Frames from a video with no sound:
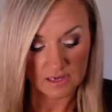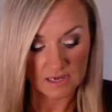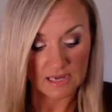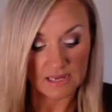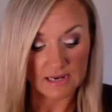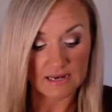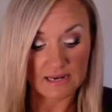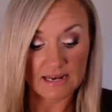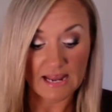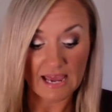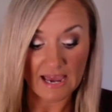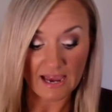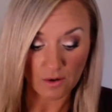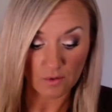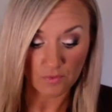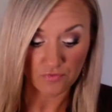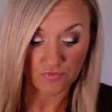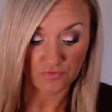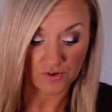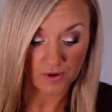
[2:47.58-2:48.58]
Now
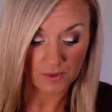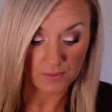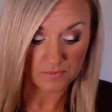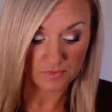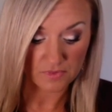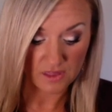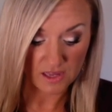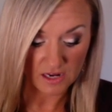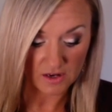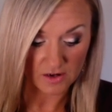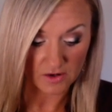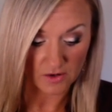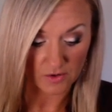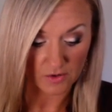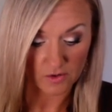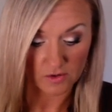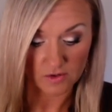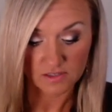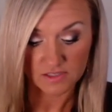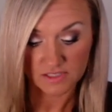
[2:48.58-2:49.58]
from
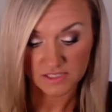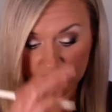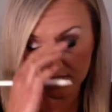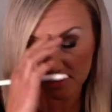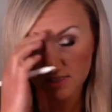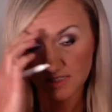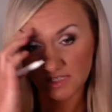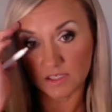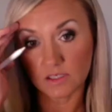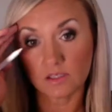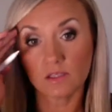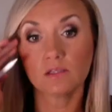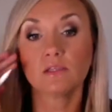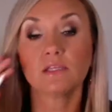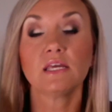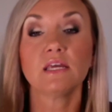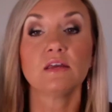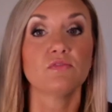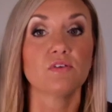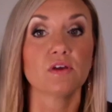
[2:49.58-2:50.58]
there, still
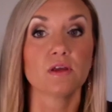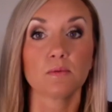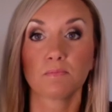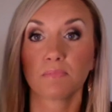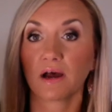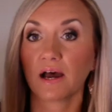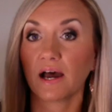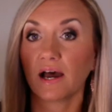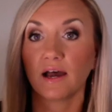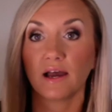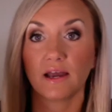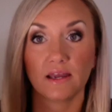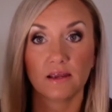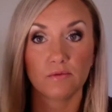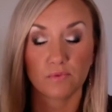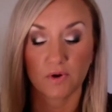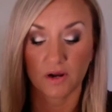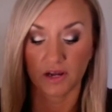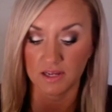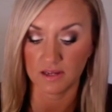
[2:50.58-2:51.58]
leaving pi,
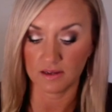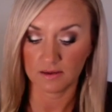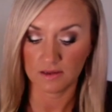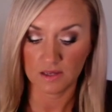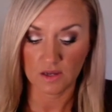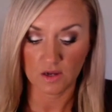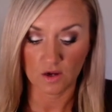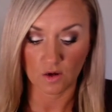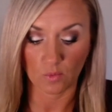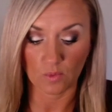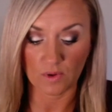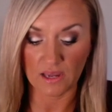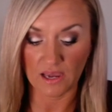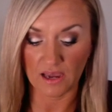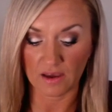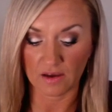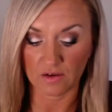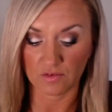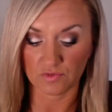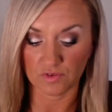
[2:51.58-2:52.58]
right? We
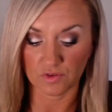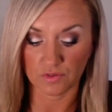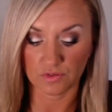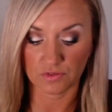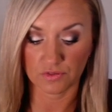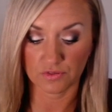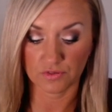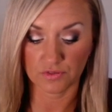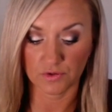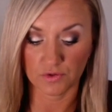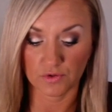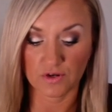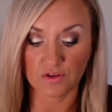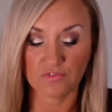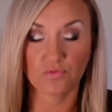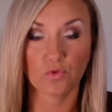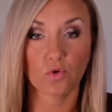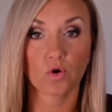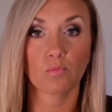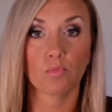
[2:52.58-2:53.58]
have
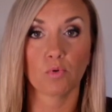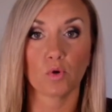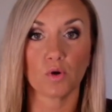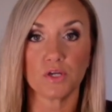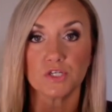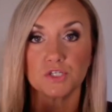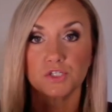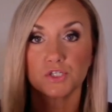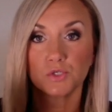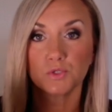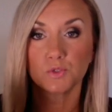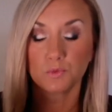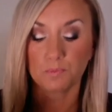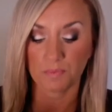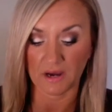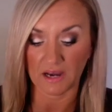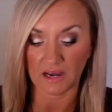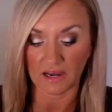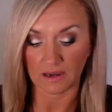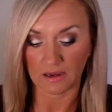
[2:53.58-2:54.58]
34.2
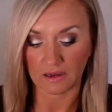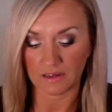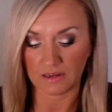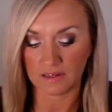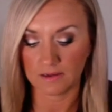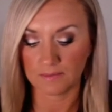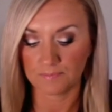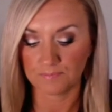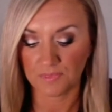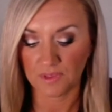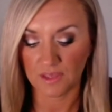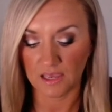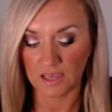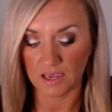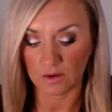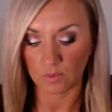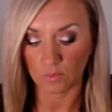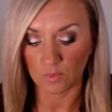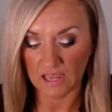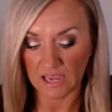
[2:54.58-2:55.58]
pi,
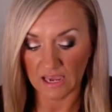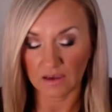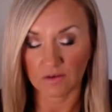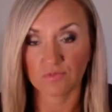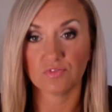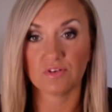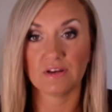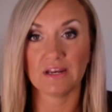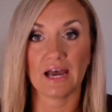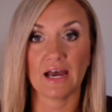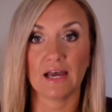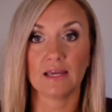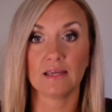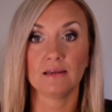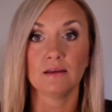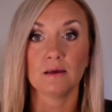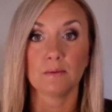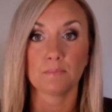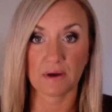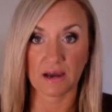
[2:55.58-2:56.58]
and we have
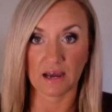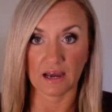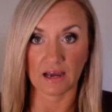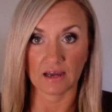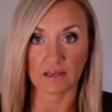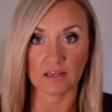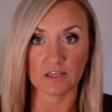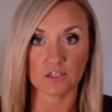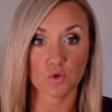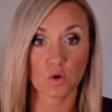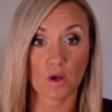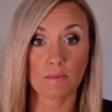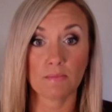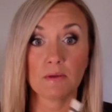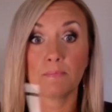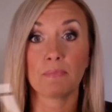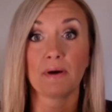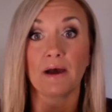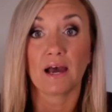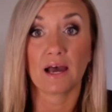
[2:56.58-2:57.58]
9 pi. So how
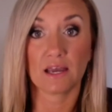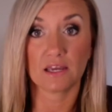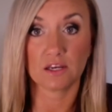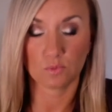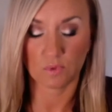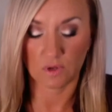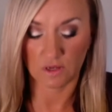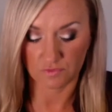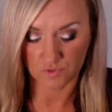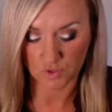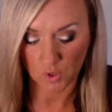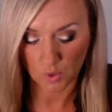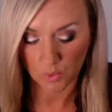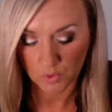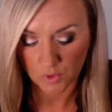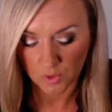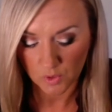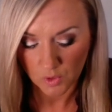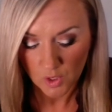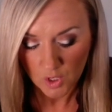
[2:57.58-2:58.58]
many pi do we have
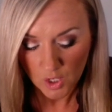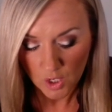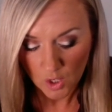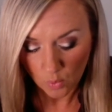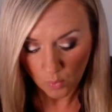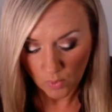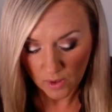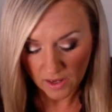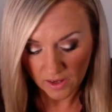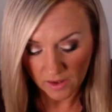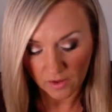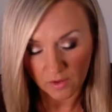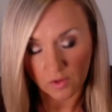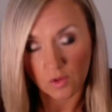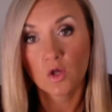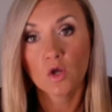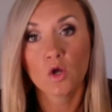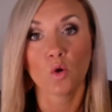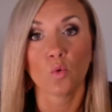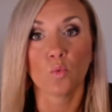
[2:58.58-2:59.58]
total?
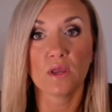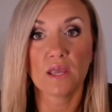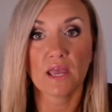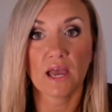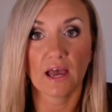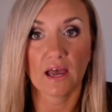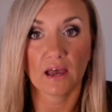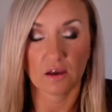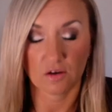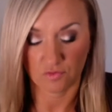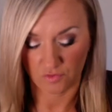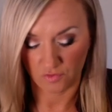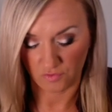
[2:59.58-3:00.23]
Well, we have